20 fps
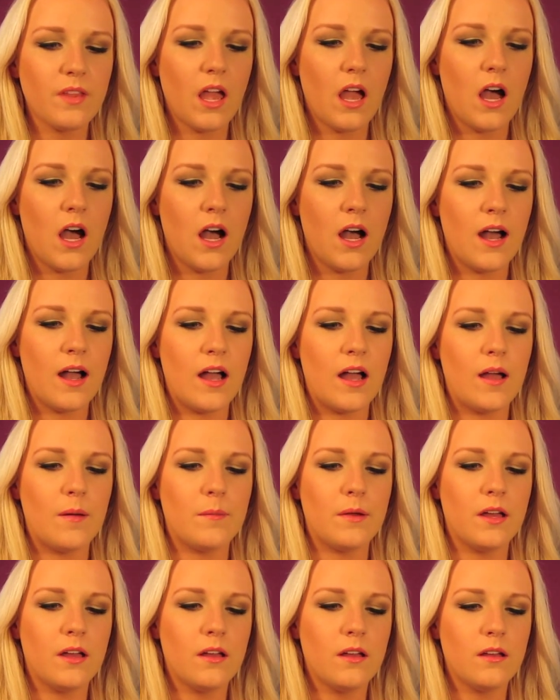
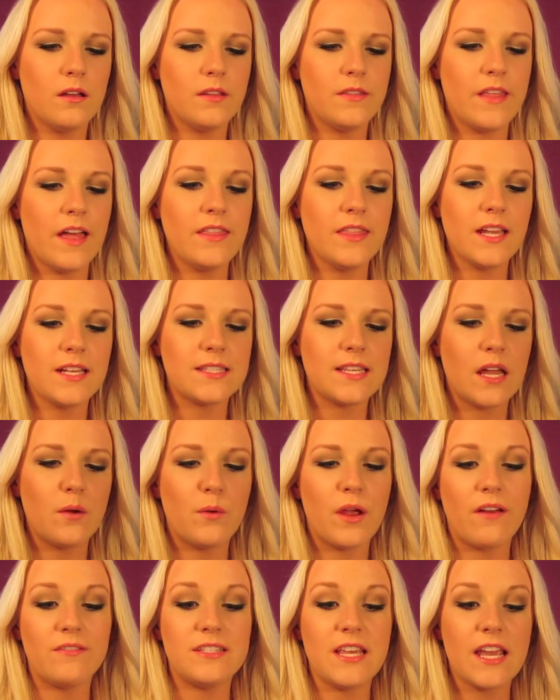then they said,
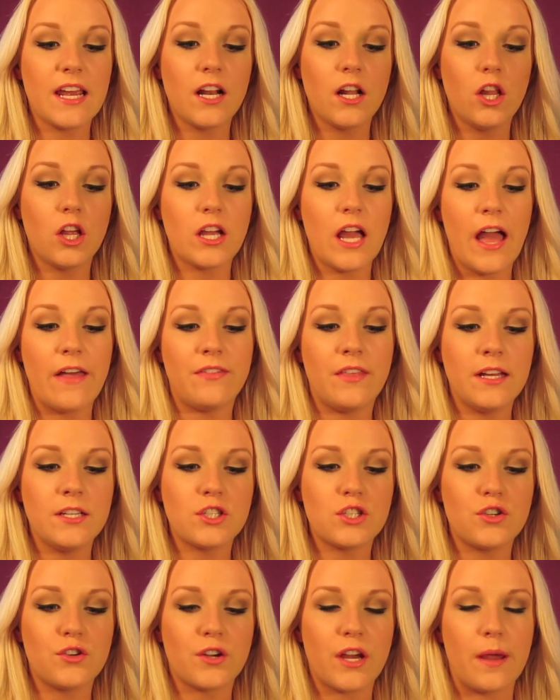we have taken a look at the
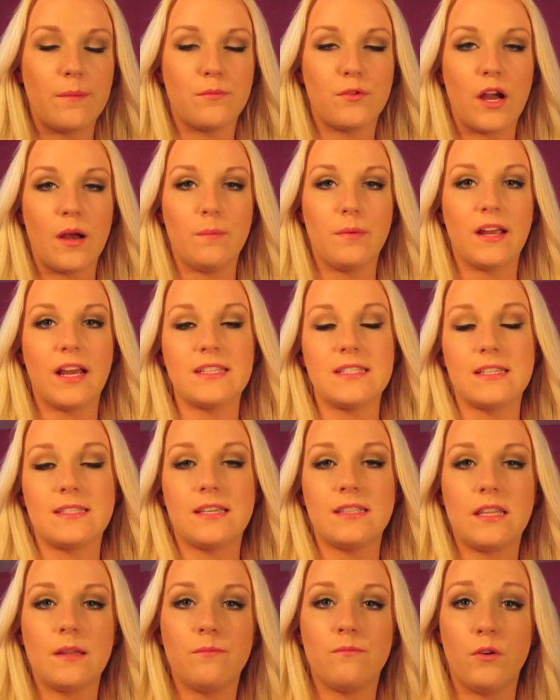Instagram thread because I
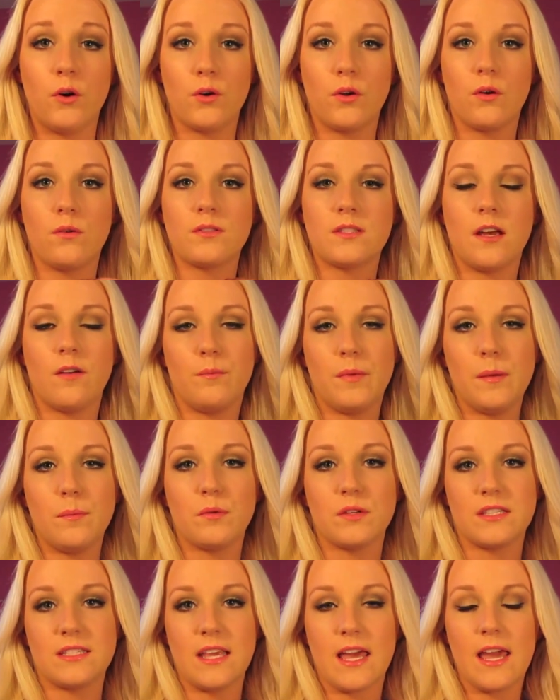sent them photos of
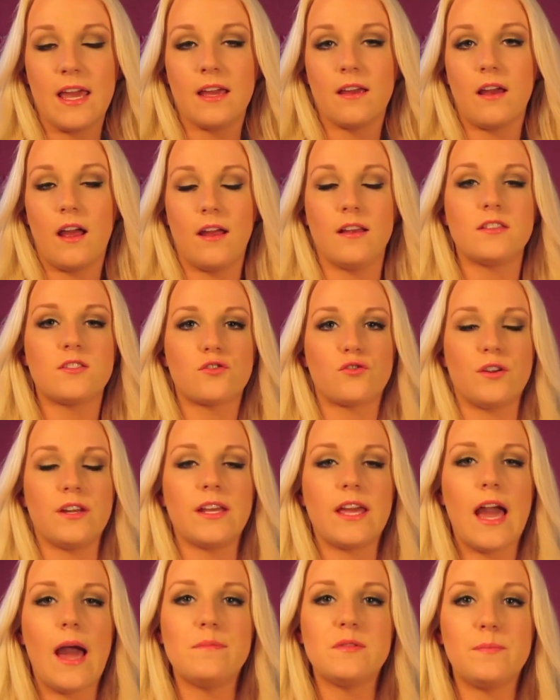people saying, I
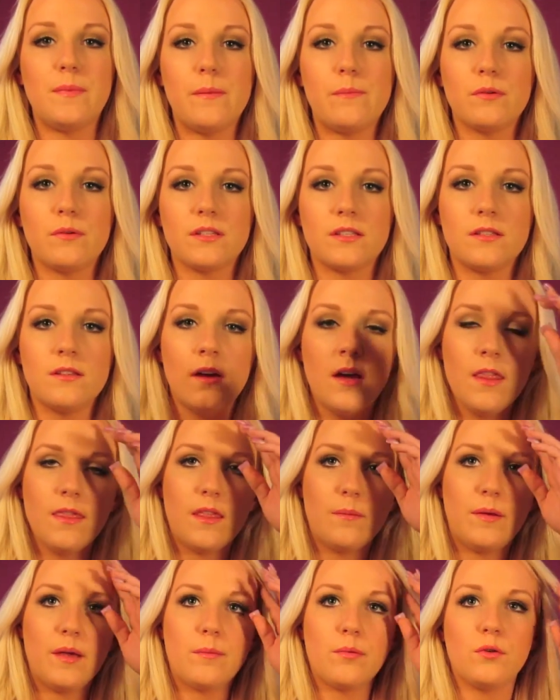screen capped
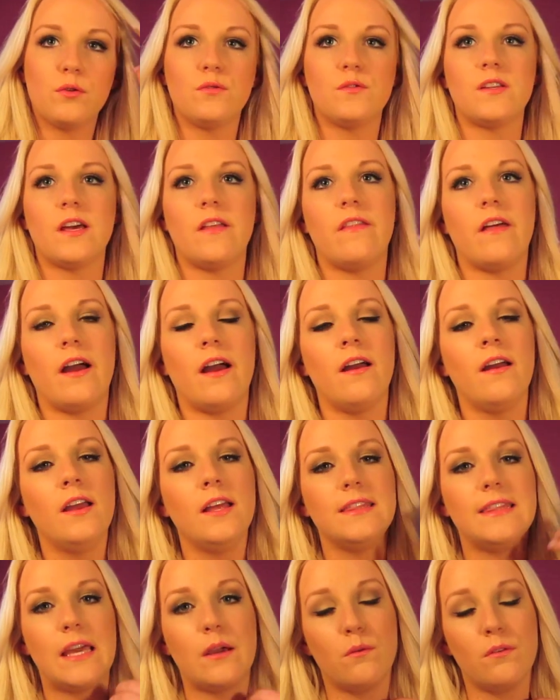the people who said that
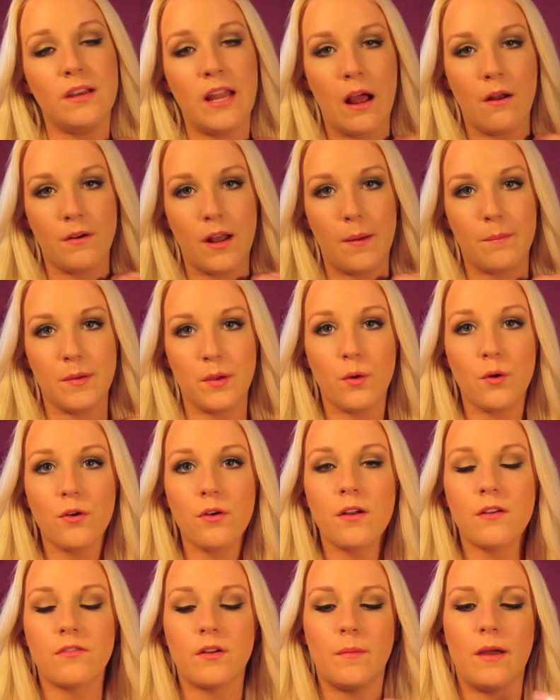they would now not be
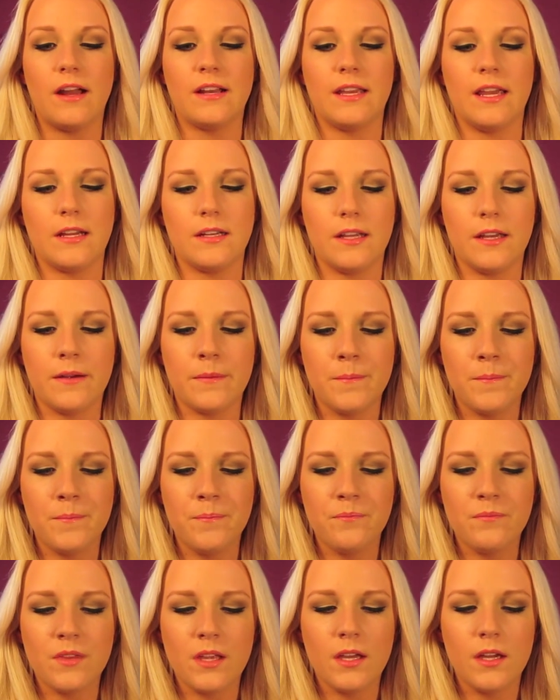ordering from HeadKandy.
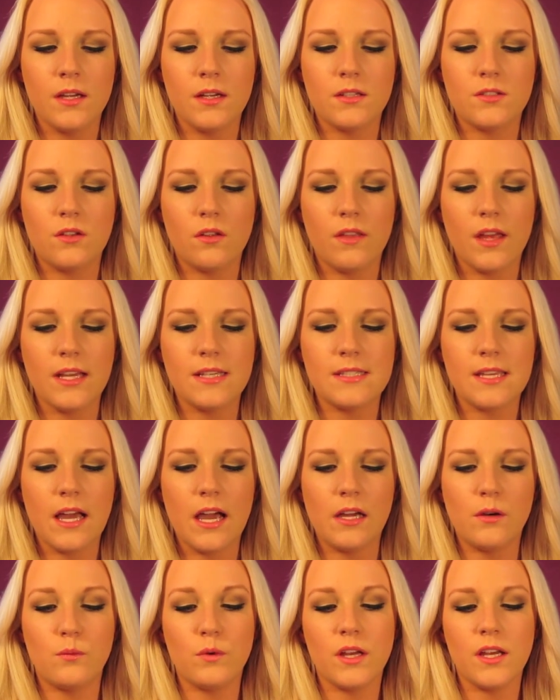So they
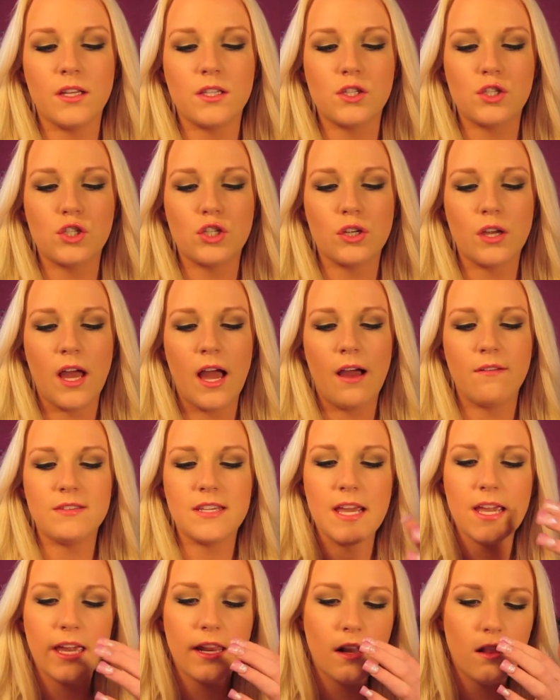said, we have
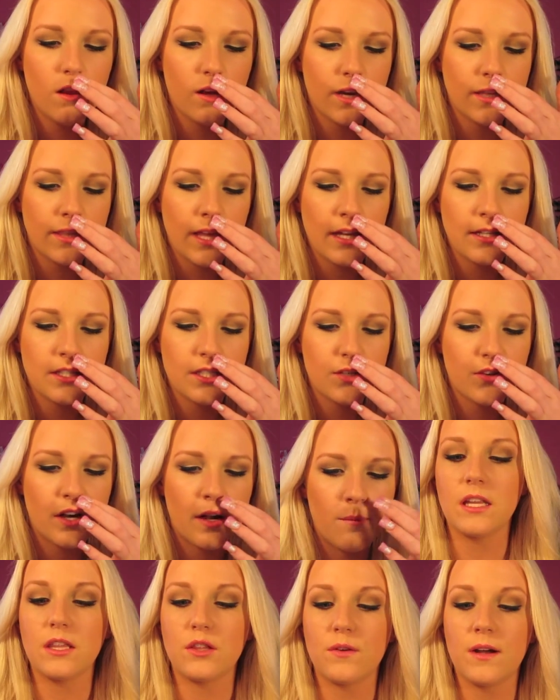taken a look at the
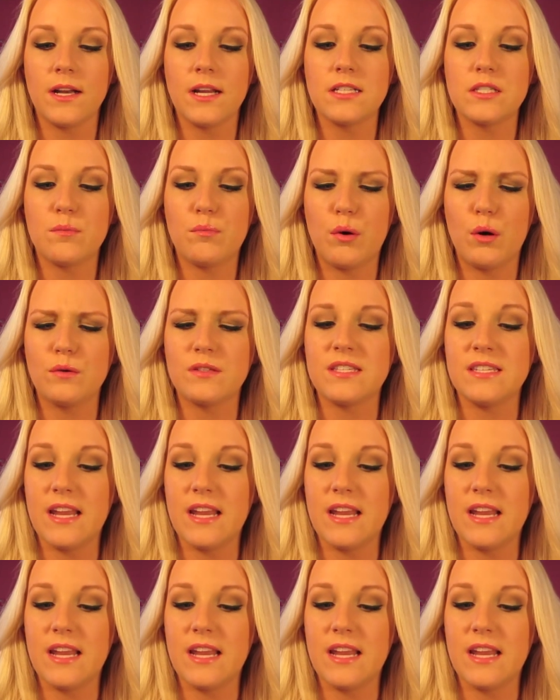Instagram and threatening to post